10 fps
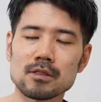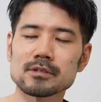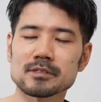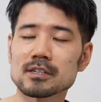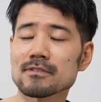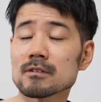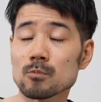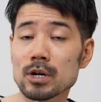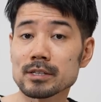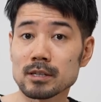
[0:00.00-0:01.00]
There's different
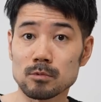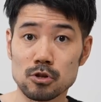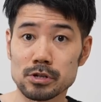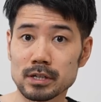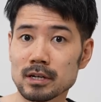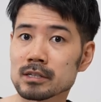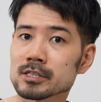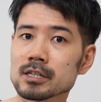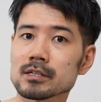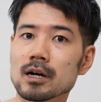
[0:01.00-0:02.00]
ways of learning
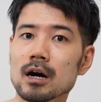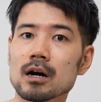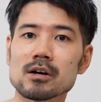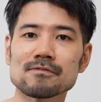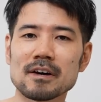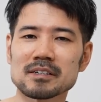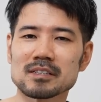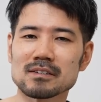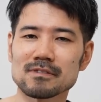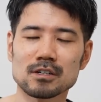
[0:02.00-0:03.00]
kanji that are
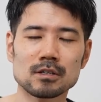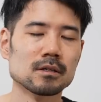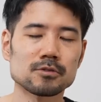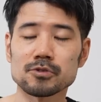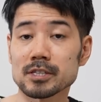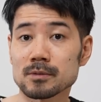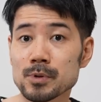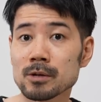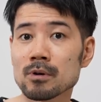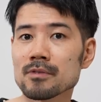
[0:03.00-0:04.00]
effective, so just
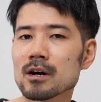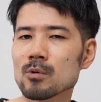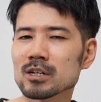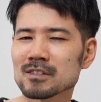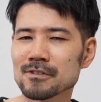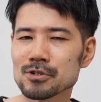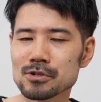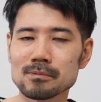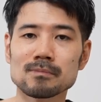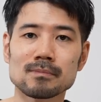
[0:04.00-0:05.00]
pick one that works for
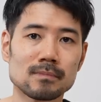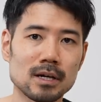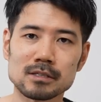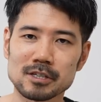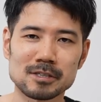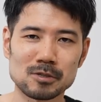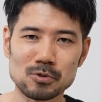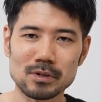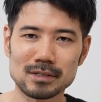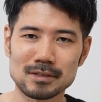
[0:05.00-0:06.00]
you and just
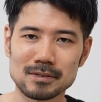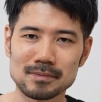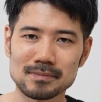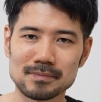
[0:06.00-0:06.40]
do it.